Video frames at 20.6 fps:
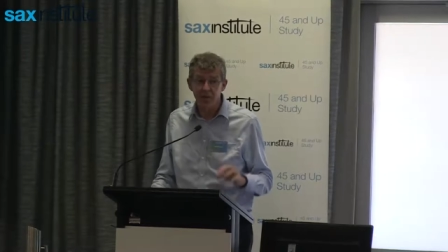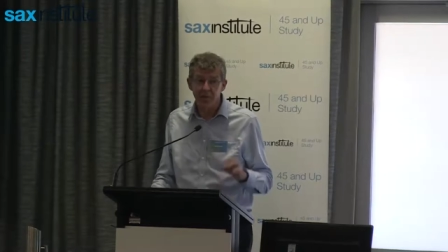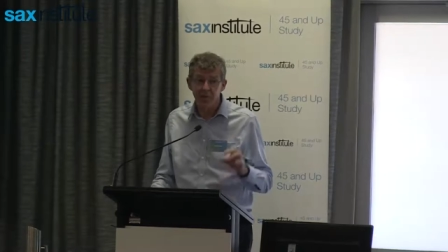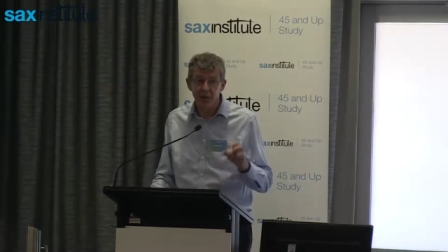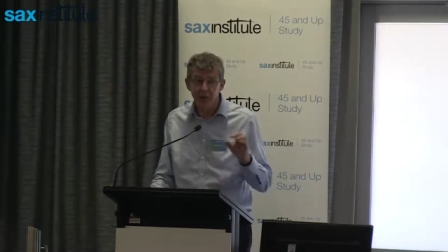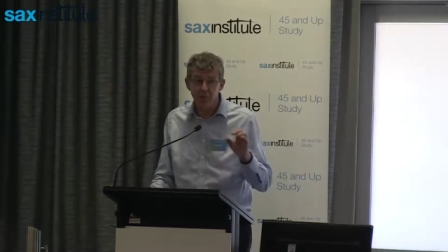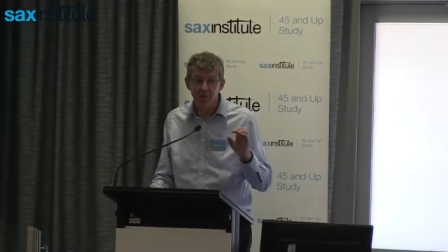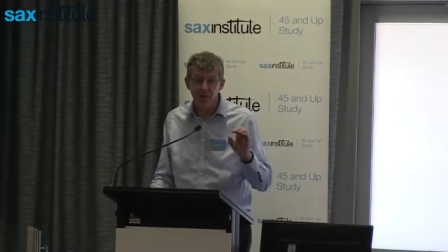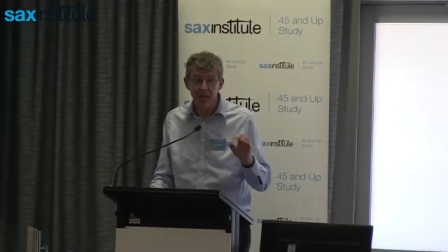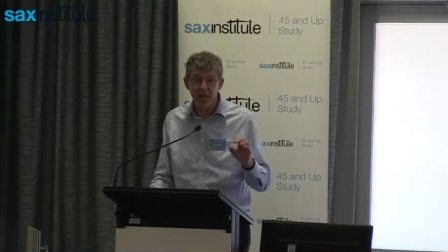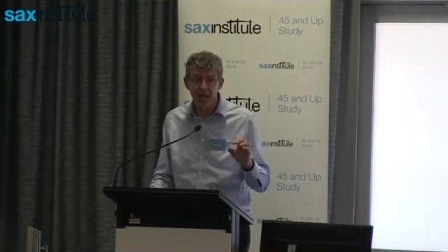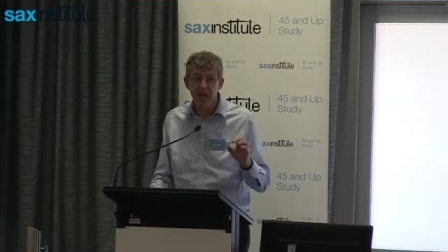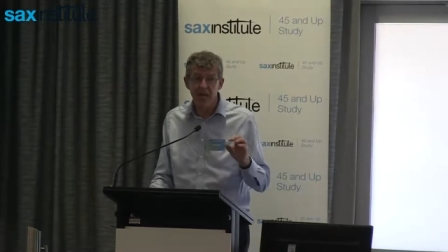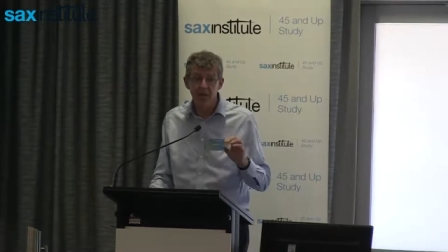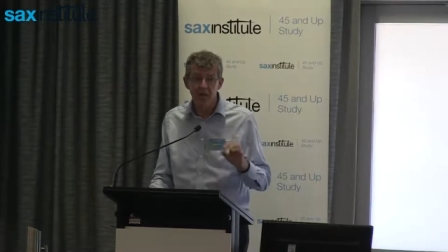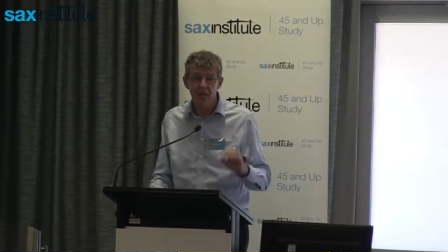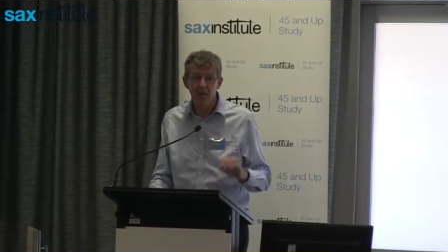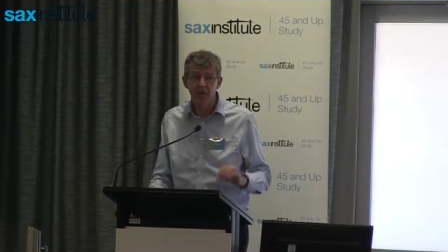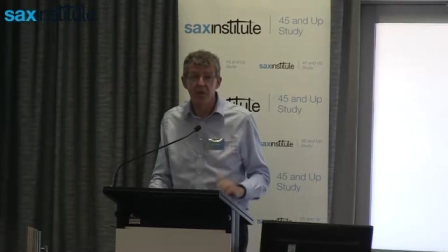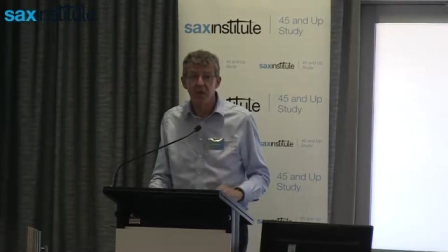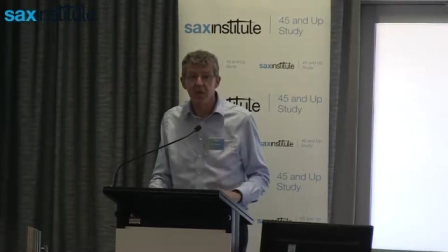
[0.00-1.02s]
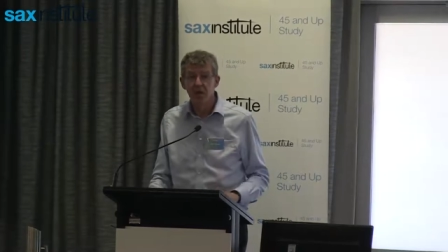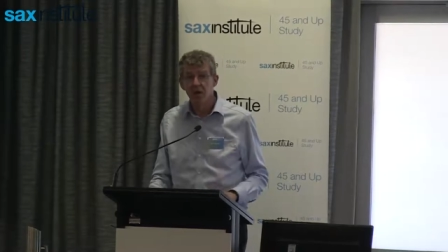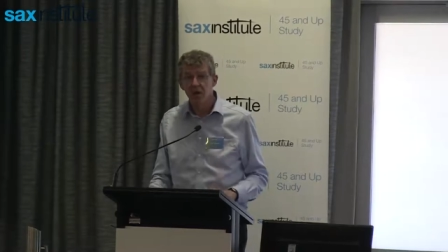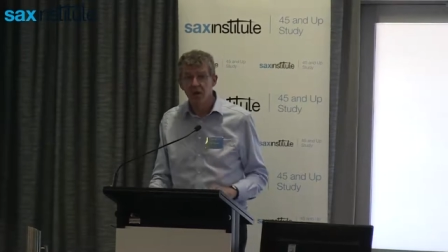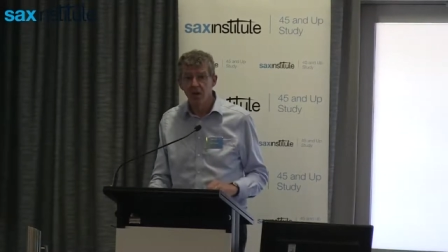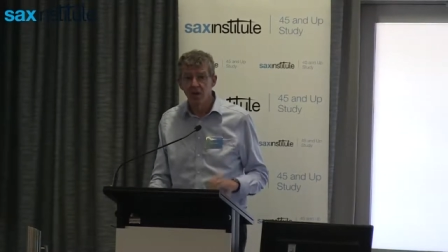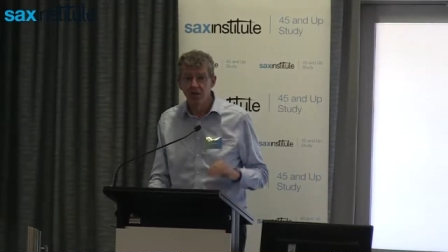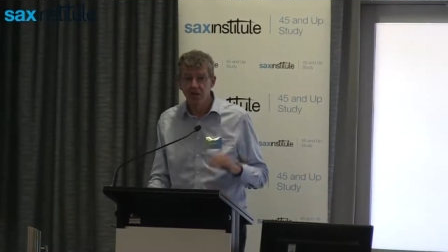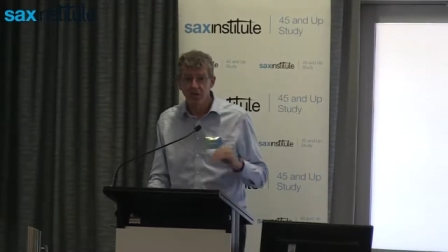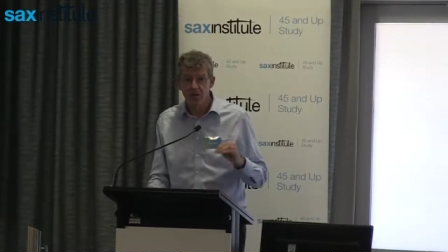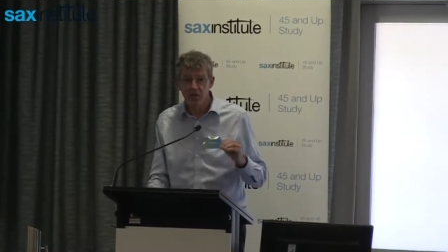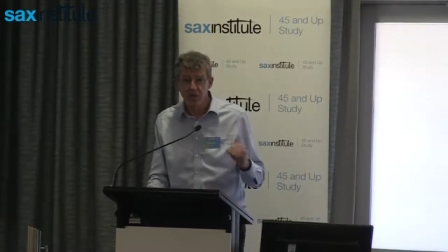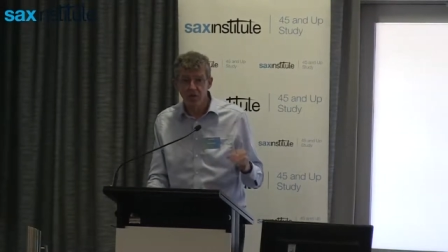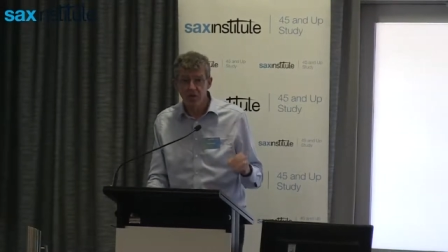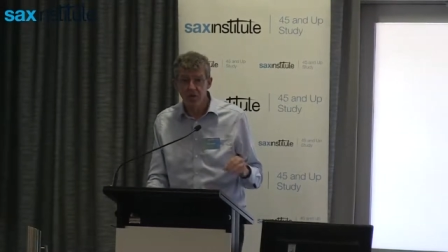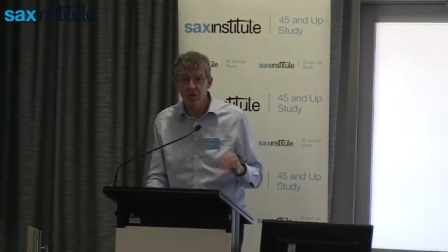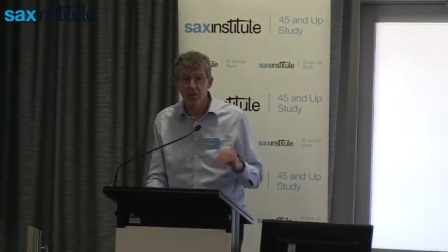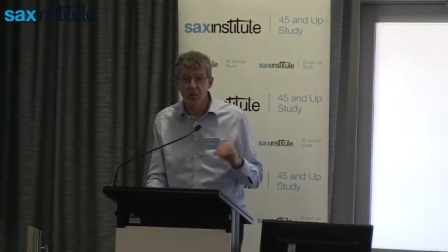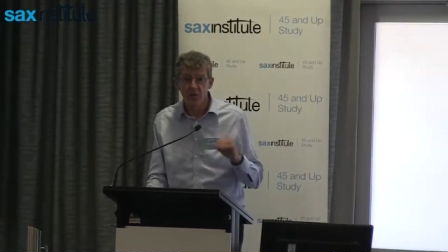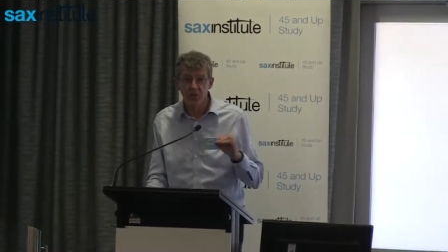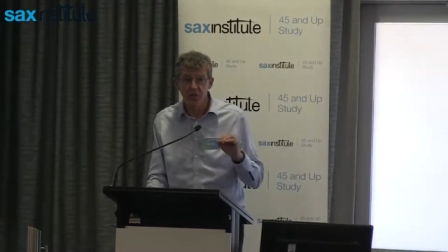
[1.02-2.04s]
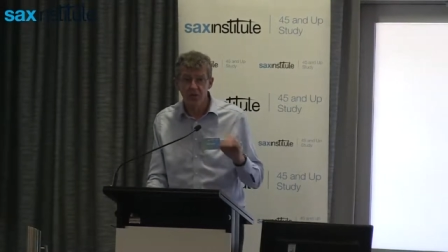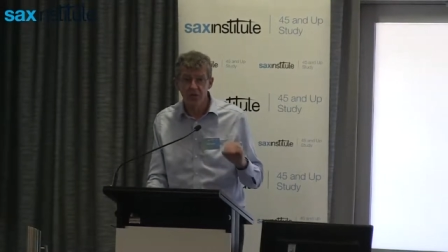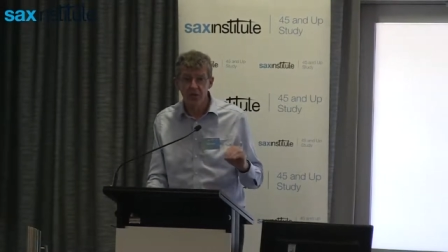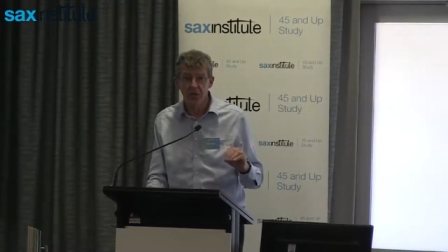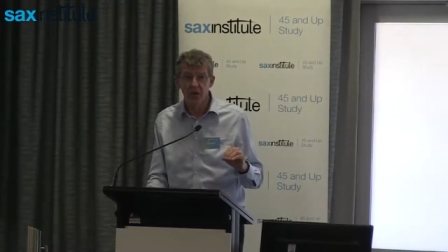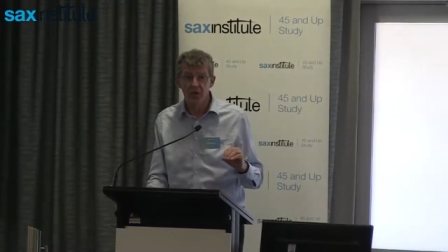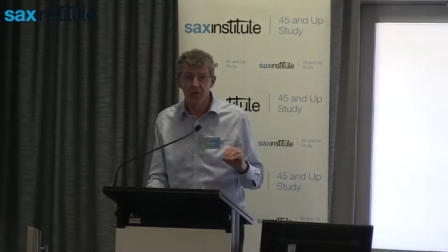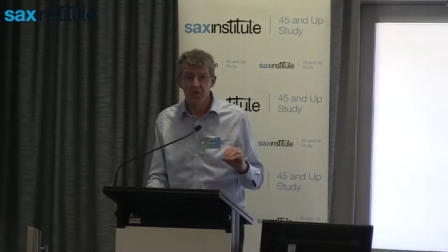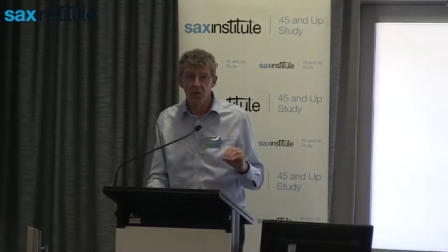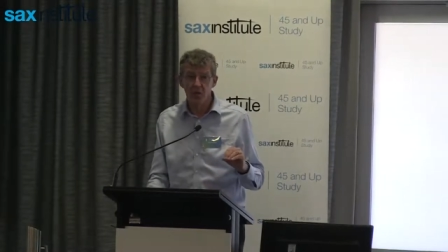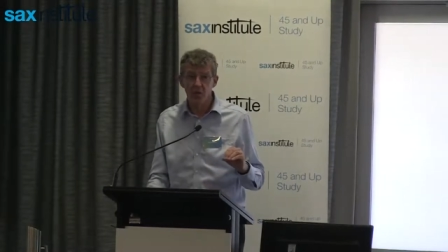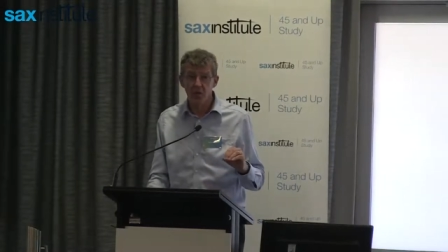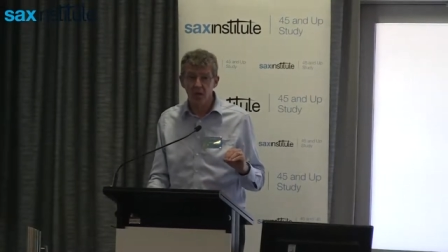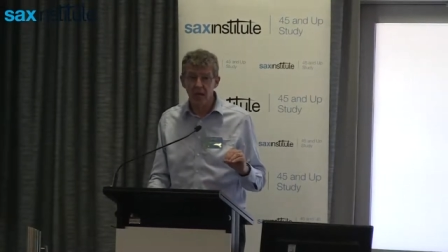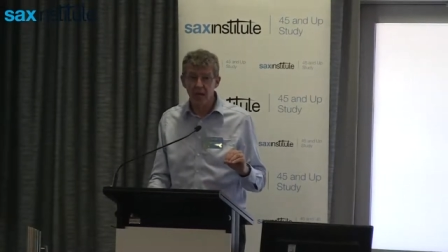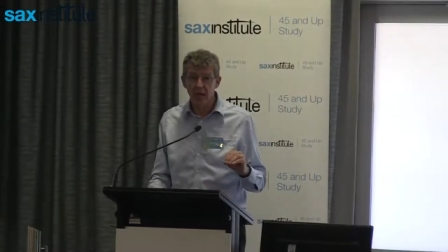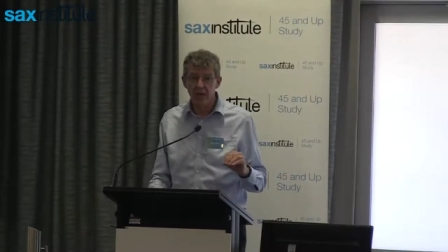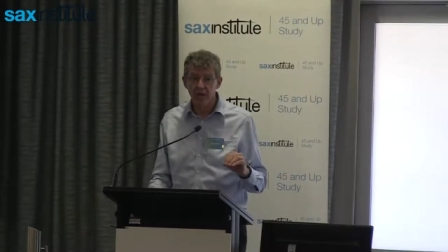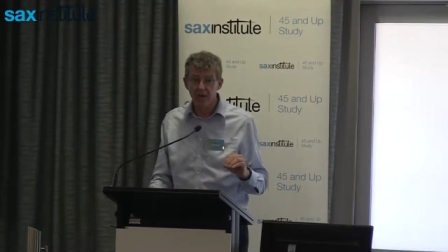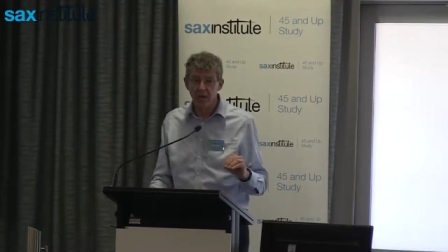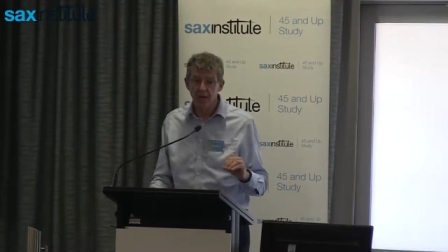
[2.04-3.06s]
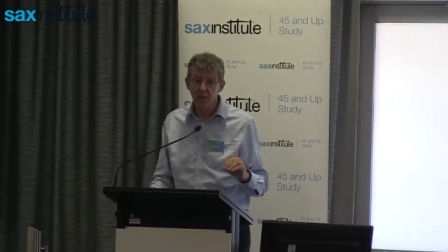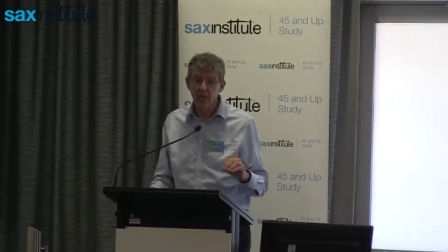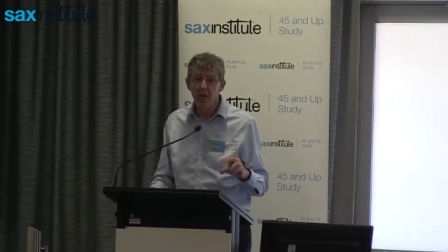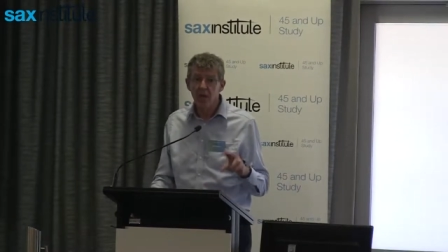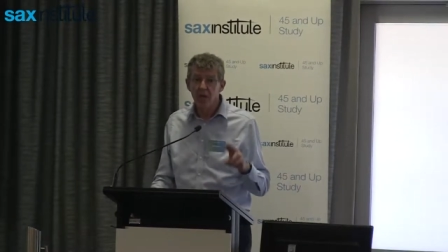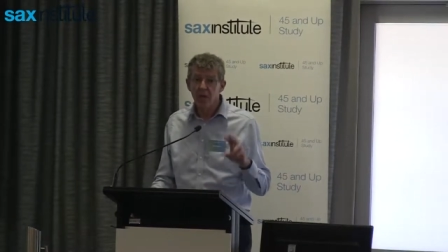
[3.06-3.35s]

about 10 of them are responsible for cervical cancer,